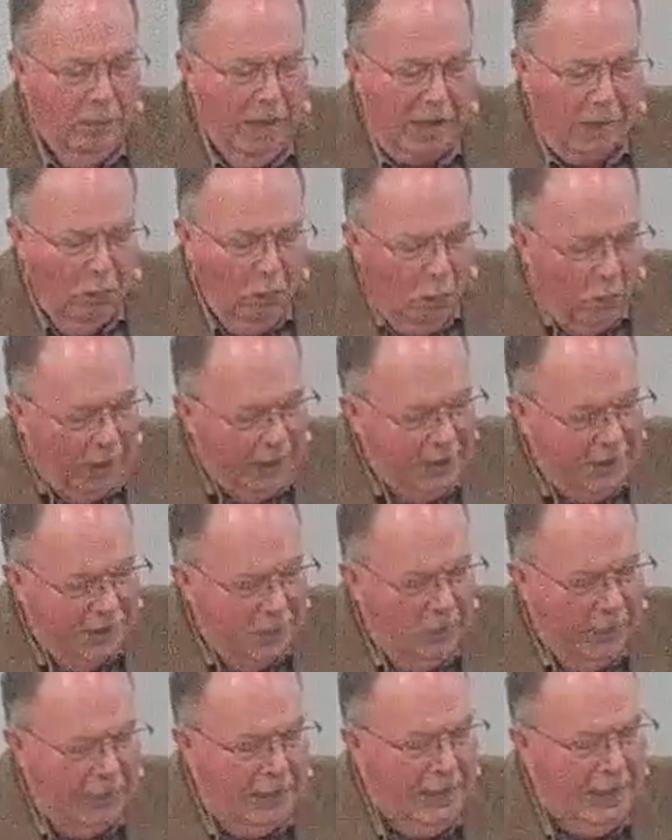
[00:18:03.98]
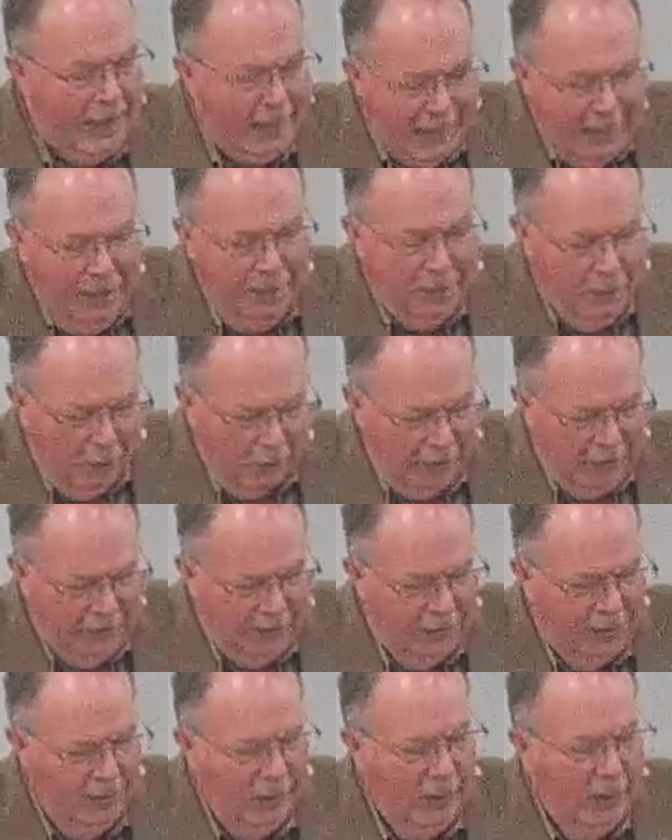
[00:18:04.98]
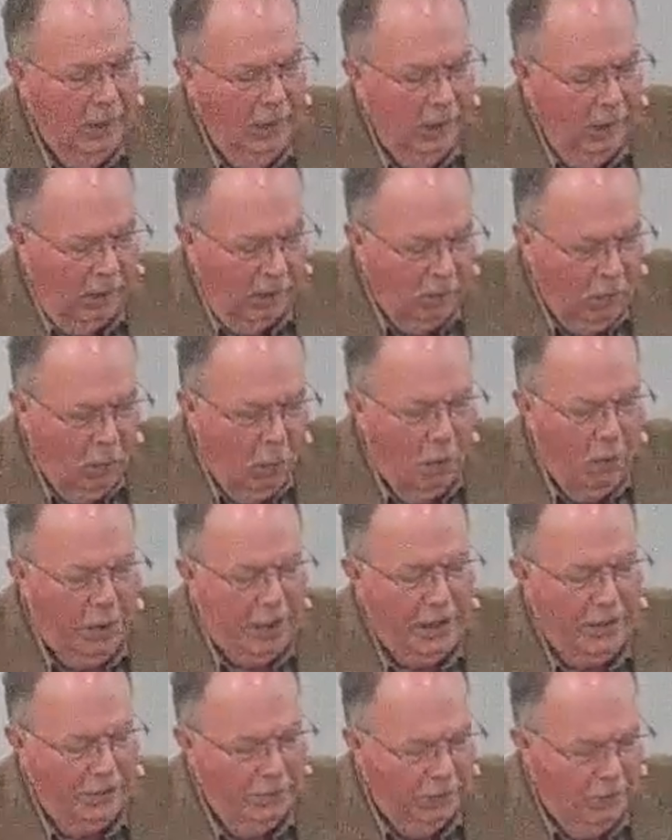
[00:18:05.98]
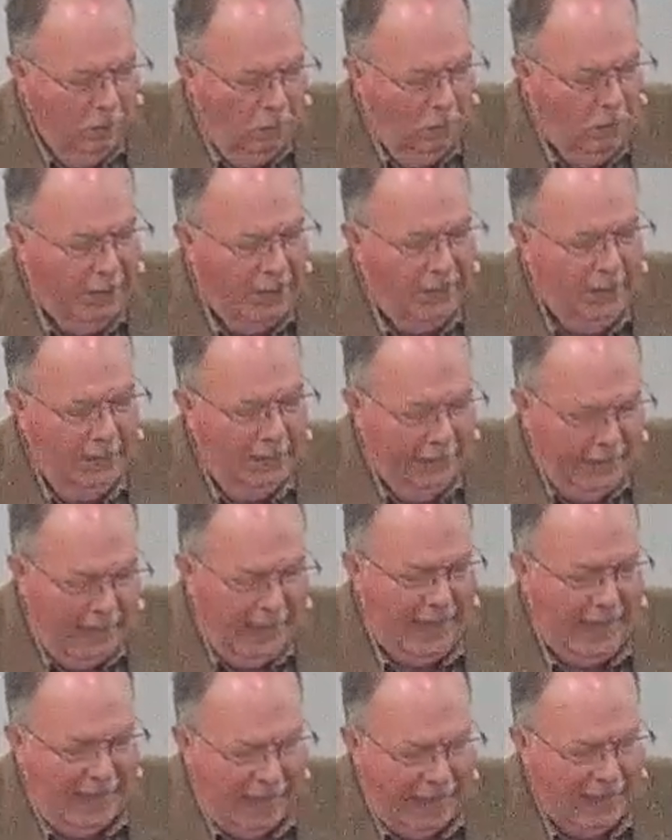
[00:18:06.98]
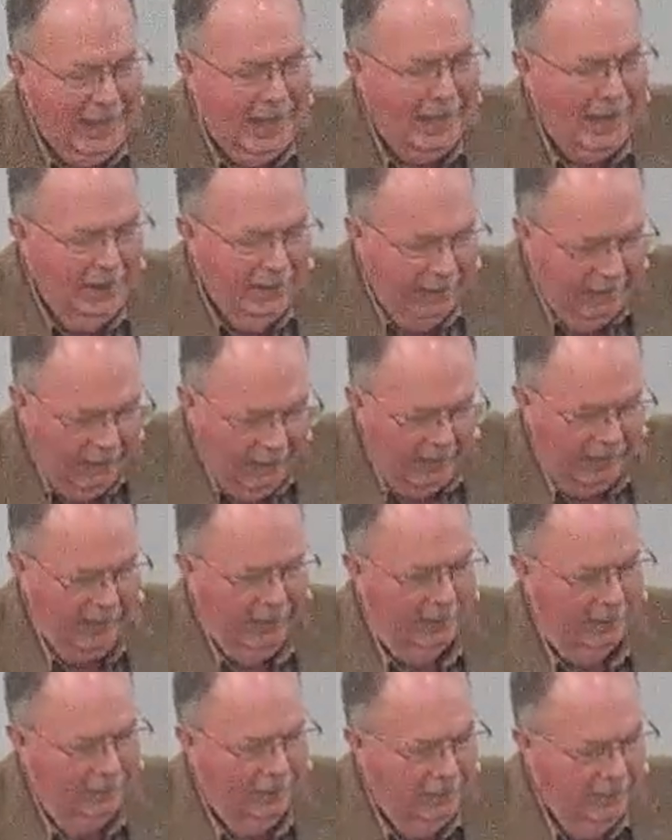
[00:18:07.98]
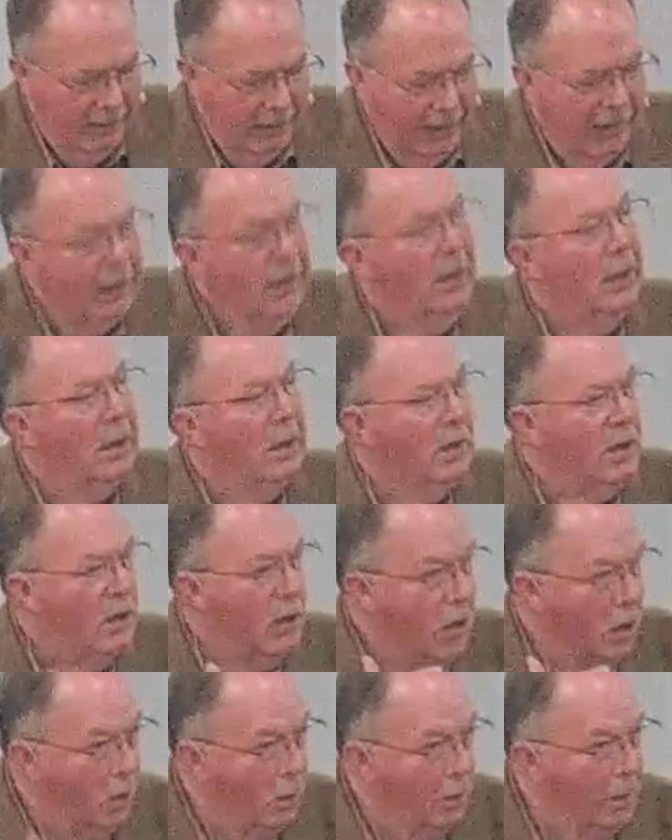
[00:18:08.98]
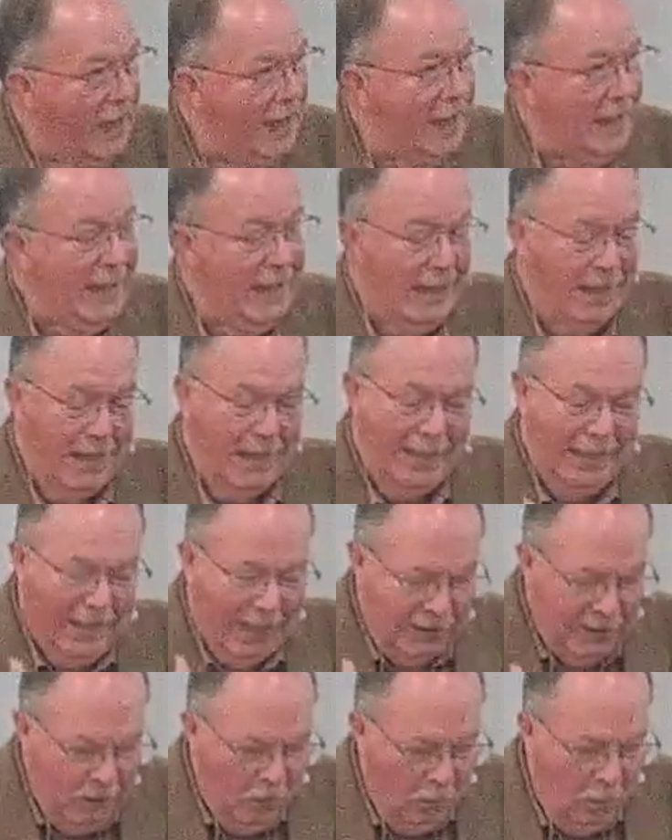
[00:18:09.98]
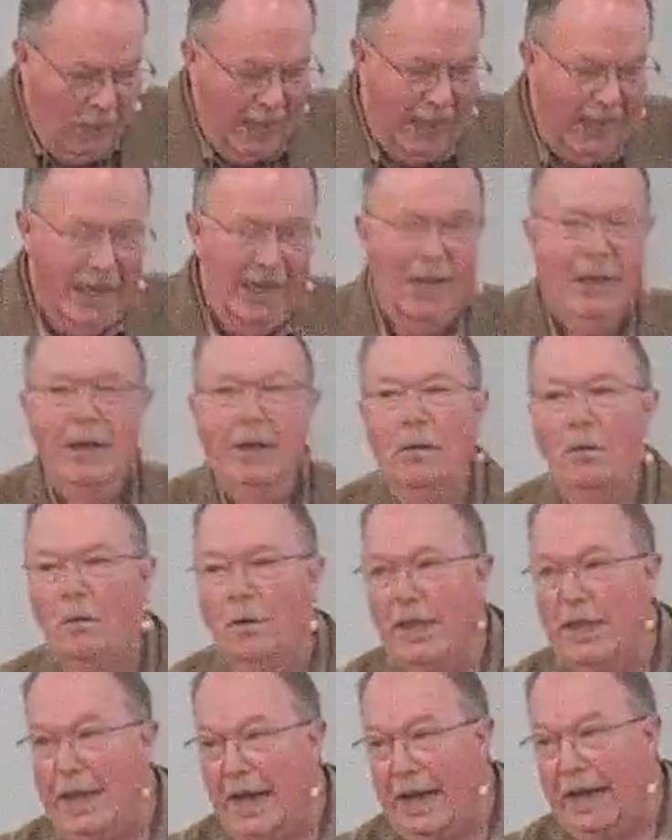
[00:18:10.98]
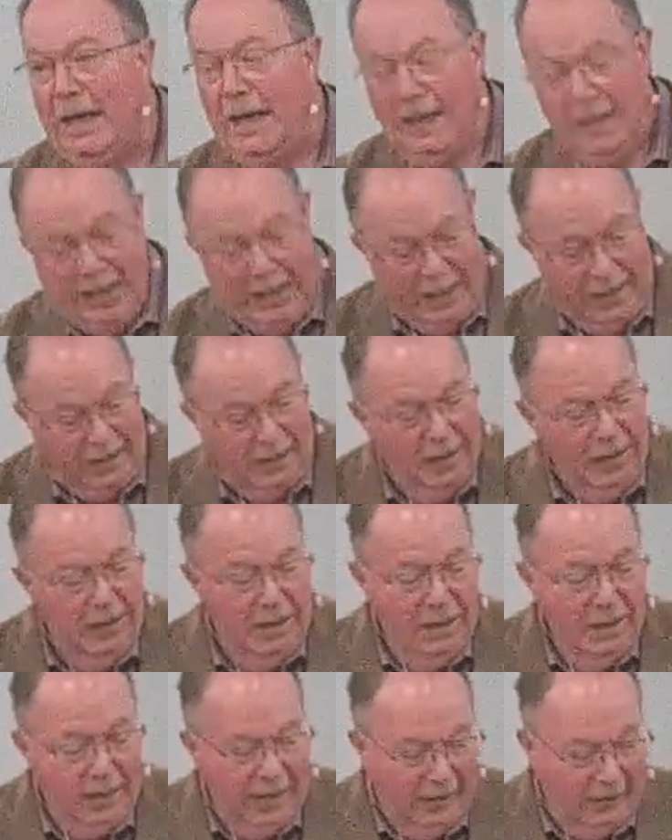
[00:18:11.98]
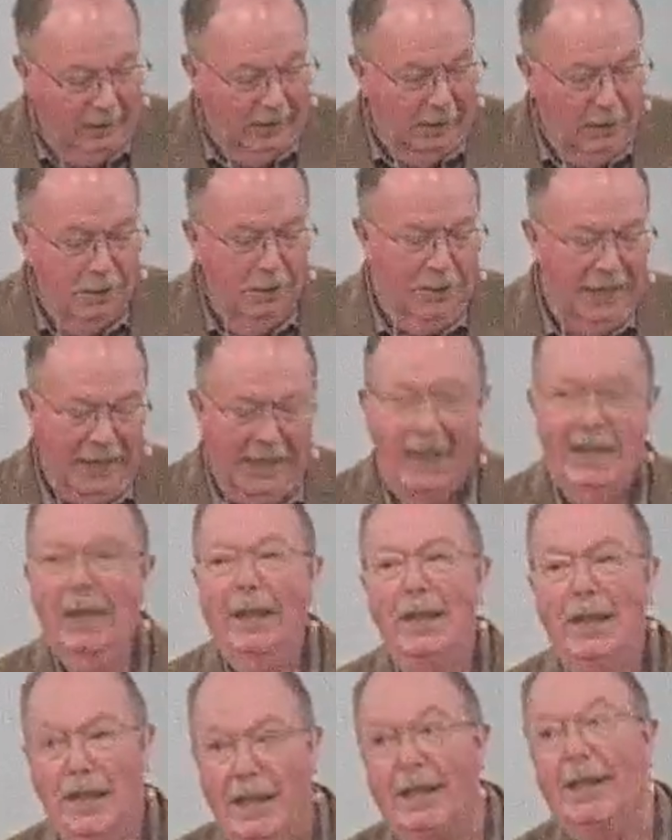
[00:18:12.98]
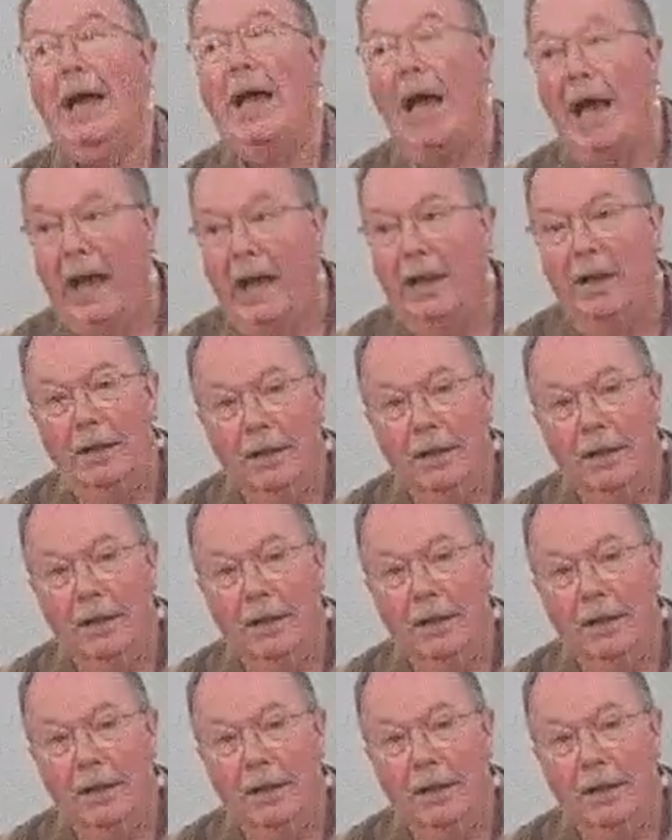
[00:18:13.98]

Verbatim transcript: by what is written in the books according to what they had done. Nobody gets away with anything, including the guy.